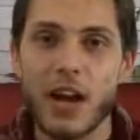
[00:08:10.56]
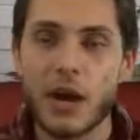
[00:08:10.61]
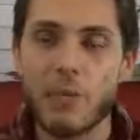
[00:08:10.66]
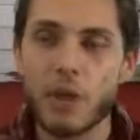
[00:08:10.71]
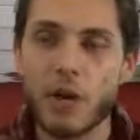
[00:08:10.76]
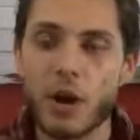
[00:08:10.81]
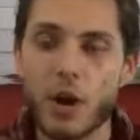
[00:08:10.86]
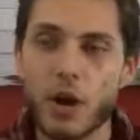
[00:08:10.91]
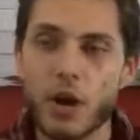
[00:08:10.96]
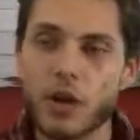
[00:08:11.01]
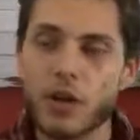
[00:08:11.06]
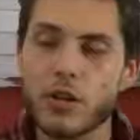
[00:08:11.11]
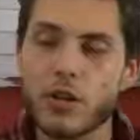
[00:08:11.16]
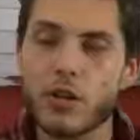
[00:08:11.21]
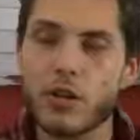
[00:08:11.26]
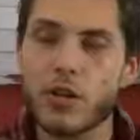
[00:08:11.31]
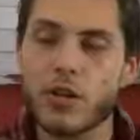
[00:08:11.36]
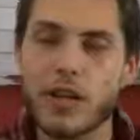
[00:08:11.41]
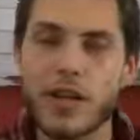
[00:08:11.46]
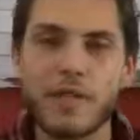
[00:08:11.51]
I mean,
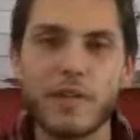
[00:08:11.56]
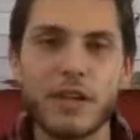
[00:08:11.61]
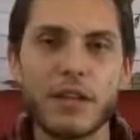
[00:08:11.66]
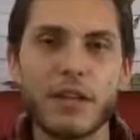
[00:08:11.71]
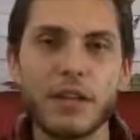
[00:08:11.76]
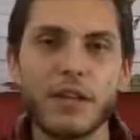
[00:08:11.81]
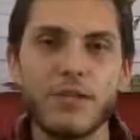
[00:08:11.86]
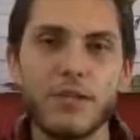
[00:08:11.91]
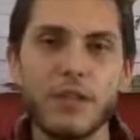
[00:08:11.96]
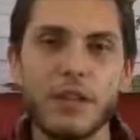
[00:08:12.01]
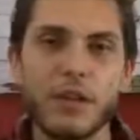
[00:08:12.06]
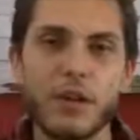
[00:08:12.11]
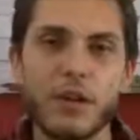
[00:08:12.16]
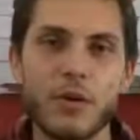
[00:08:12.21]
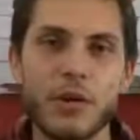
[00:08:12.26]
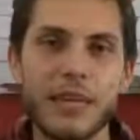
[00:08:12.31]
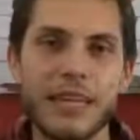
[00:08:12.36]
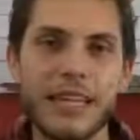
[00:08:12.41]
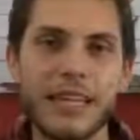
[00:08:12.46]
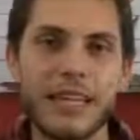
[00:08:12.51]
Article 11,
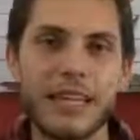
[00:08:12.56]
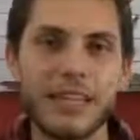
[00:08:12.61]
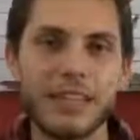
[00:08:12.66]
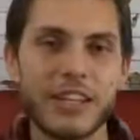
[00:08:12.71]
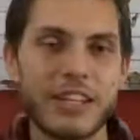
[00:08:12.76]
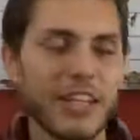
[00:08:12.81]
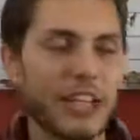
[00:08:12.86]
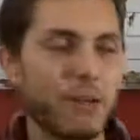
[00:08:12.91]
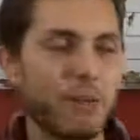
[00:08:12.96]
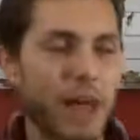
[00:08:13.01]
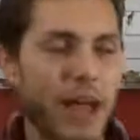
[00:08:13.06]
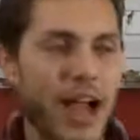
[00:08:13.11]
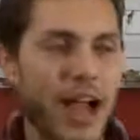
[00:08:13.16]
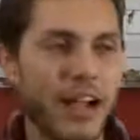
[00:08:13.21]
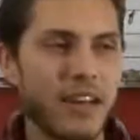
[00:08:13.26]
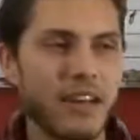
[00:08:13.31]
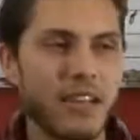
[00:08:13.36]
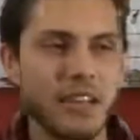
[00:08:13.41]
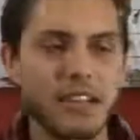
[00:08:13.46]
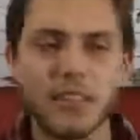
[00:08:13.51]
it linked
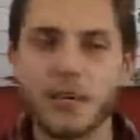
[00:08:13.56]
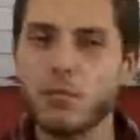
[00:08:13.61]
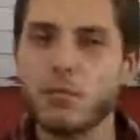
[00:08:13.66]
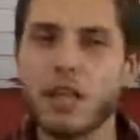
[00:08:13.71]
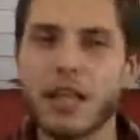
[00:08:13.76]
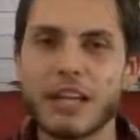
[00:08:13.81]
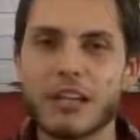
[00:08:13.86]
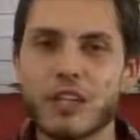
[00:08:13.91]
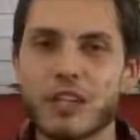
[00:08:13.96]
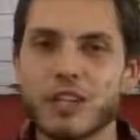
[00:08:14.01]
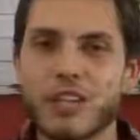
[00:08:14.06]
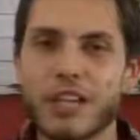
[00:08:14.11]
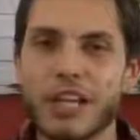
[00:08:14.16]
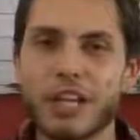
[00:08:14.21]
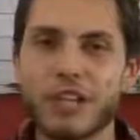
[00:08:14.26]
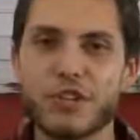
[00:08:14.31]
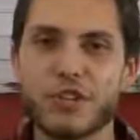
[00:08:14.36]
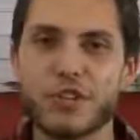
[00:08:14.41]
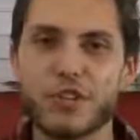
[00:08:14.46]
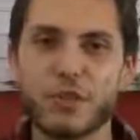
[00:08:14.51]
back to some
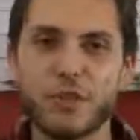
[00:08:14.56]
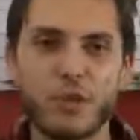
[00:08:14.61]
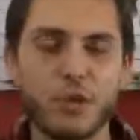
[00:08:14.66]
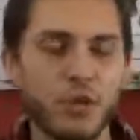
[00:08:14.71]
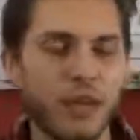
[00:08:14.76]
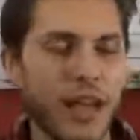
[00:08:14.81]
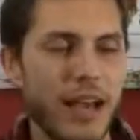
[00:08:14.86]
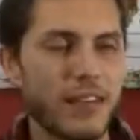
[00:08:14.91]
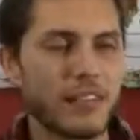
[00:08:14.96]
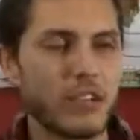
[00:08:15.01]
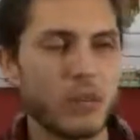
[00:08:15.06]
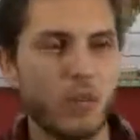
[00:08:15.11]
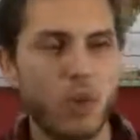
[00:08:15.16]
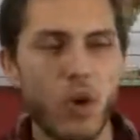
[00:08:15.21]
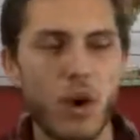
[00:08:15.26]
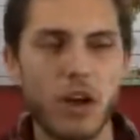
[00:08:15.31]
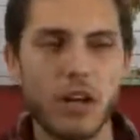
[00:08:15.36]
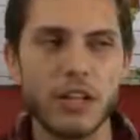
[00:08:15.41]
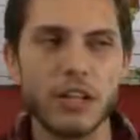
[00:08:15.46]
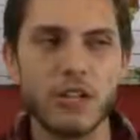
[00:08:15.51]
legislation from
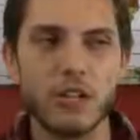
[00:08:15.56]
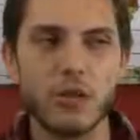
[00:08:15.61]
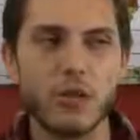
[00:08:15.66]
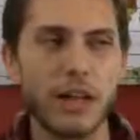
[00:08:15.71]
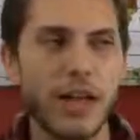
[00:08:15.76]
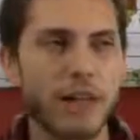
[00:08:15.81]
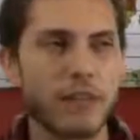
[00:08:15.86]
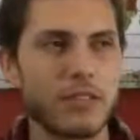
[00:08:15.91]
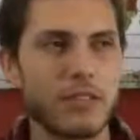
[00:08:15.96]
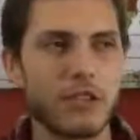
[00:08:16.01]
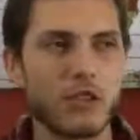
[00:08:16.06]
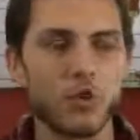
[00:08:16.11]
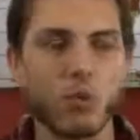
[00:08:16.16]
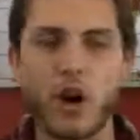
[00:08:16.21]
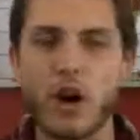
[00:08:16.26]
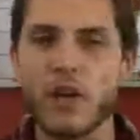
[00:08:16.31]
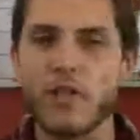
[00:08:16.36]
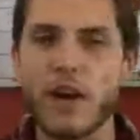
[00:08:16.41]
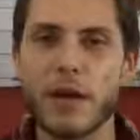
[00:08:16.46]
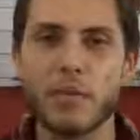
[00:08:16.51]
2001 and
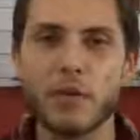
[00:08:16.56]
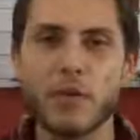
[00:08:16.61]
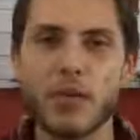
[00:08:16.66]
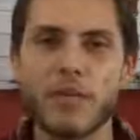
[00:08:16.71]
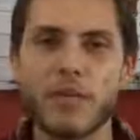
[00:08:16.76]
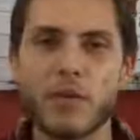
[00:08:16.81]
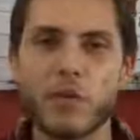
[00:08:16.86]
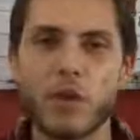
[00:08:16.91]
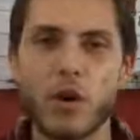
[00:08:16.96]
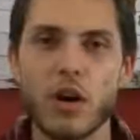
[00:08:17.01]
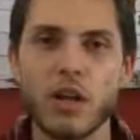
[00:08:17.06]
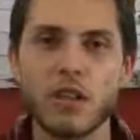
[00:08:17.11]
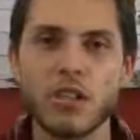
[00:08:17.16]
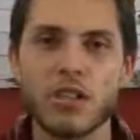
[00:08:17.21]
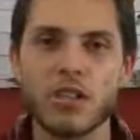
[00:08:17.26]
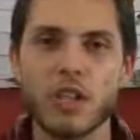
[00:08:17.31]
2012, I believe it was.